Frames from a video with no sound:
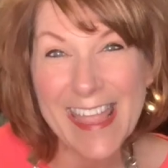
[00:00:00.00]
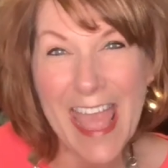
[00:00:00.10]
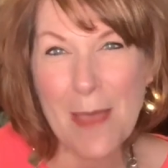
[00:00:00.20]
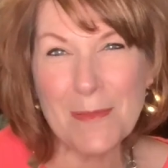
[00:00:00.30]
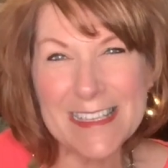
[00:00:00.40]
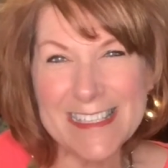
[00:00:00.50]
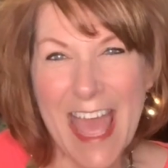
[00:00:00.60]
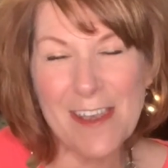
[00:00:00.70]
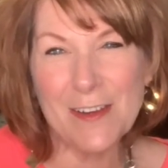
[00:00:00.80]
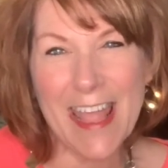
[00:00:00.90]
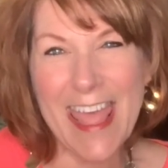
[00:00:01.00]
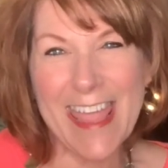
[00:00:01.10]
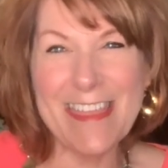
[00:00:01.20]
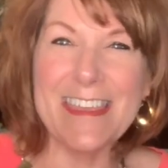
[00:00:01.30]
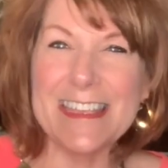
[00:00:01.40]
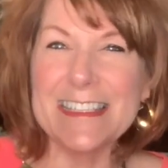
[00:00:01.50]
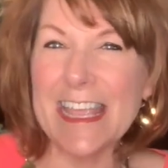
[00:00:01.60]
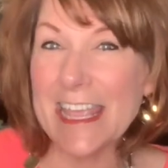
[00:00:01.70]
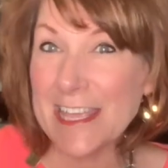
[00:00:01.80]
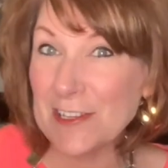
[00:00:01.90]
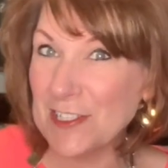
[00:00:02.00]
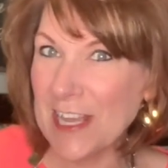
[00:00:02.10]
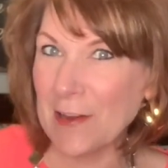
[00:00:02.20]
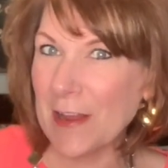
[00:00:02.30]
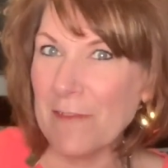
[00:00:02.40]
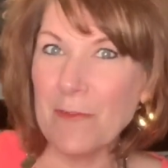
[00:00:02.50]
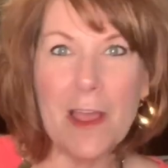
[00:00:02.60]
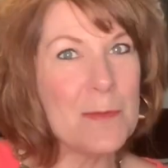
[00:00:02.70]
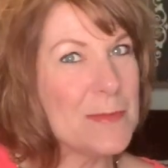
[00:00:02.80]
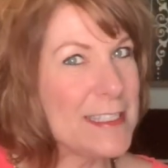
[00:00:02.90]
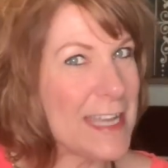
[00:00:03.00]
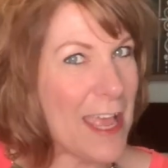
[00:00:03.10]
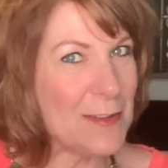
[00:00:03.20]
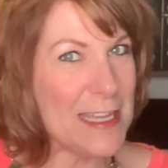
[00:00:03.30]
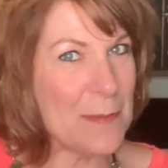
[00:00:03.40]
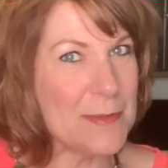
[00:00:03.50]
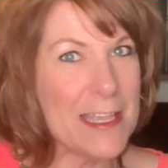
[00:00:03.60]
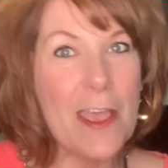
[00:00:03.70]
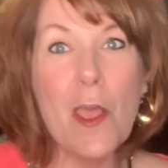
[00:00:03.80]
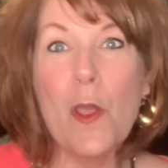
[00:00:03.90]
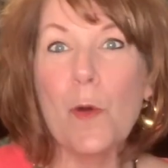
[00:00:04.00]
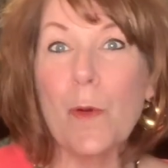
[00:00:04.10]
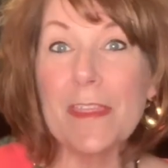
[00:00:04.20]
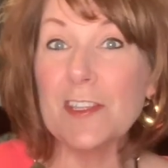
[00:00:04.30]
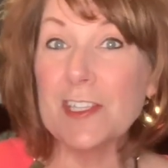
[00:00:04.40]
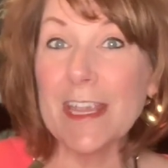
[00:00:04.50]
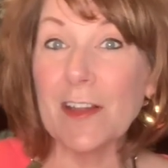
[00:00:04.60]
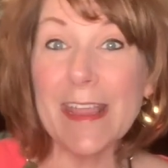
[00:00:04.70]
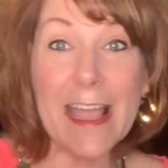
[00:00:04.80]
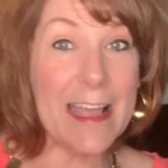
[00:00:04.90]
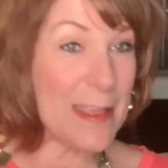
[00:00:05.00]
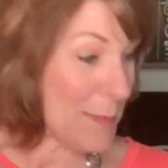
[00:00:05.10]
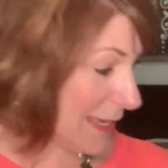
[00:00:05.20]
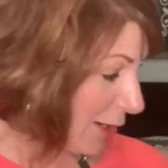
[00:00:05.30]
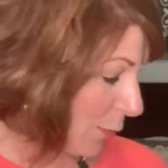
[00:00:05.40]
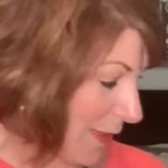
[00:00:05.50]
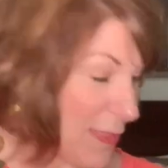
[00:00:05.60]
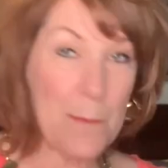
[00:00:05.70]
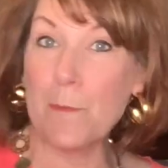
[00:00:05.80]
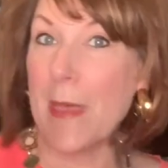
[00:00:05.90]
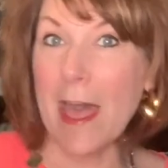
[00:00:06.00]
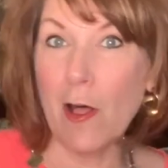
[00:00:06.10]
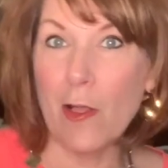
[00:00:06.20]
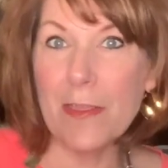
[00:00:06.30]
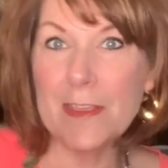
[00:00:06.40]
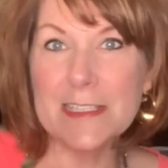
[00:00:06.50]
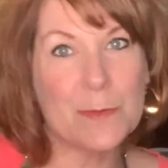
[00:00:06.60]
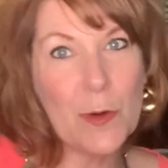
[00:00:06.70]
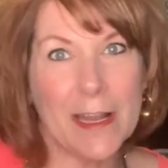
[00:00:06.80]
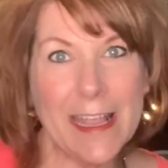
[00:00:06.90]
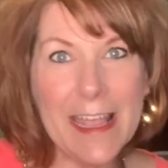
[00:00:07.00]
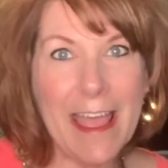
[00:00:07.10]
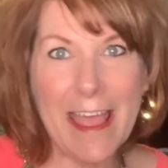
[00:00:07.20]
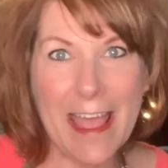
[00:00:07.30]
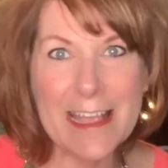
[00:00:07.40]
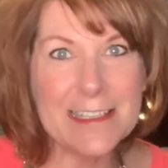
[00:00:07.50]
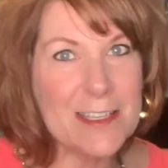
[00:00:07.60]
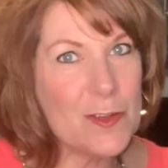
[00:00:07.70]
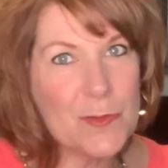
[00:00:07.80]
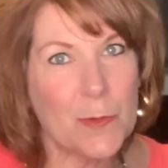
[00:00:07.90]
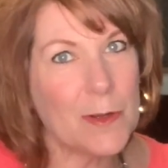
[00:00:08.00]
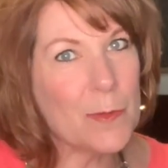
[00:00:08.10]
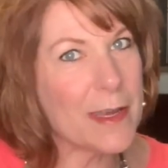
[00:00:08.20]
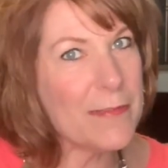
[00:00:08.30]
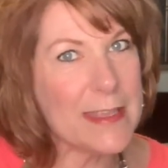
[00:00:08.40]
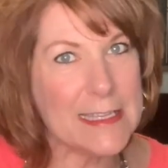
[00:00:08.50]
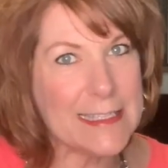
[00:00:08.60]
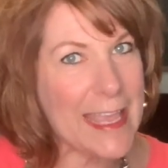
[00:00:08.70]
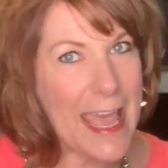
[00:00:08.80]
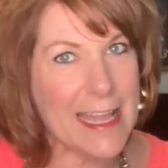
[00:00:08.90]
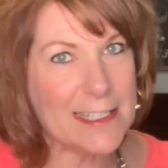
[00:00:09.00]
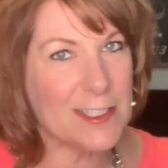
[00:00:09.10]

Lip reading: Hi, happy Saturday. This is Sherry from Style Tips with Sherry. I am here with Belle this morning. As usual, one of these cats